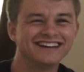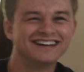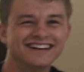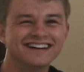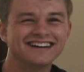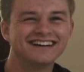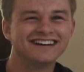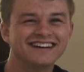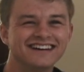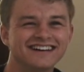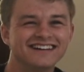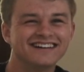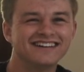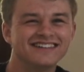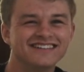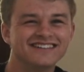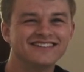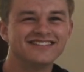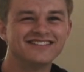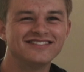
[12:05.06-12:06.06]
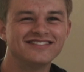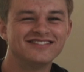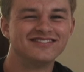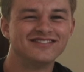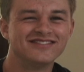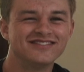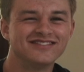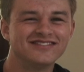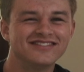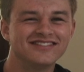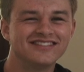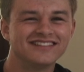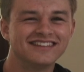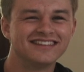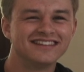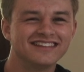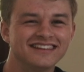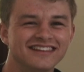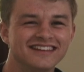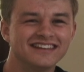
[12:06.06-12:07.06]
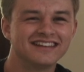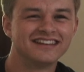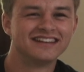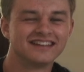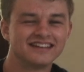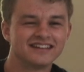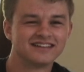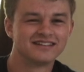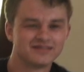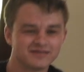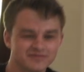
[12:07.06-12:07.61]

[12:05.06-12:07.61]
He's already laughing. So comment